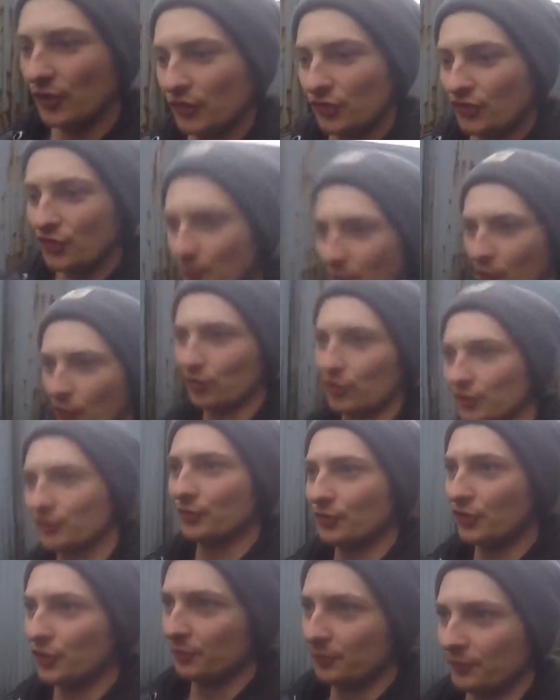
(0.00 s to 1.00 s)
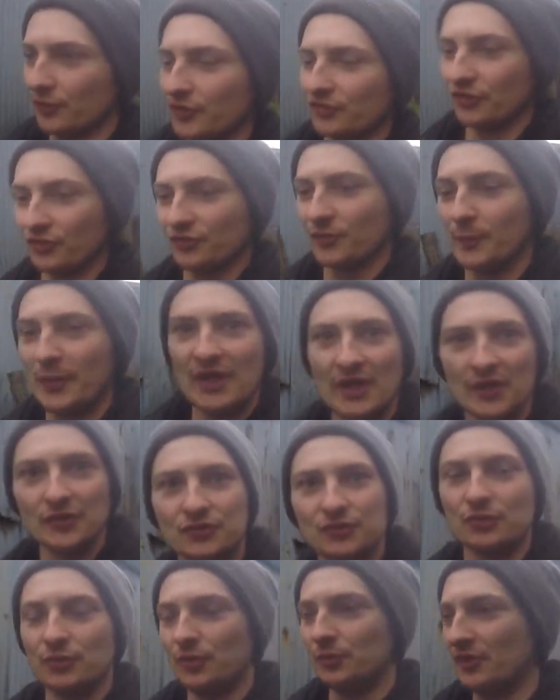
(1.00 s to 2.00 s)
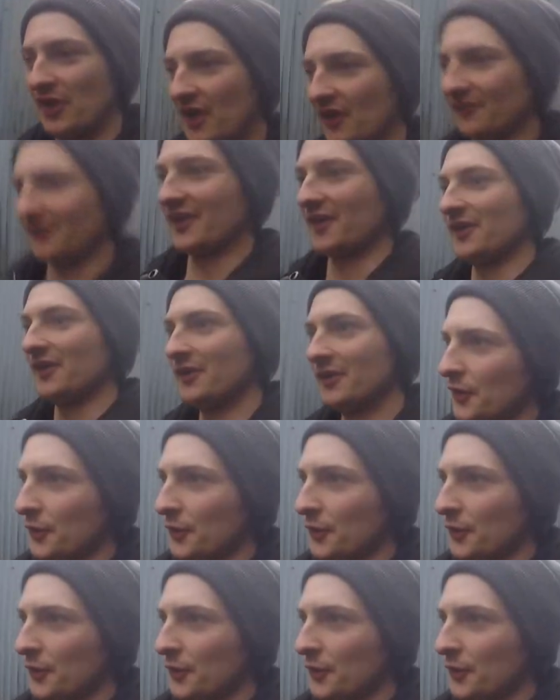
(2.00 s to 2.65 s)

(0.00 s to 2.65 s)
smaller group, which is the biggest group down there.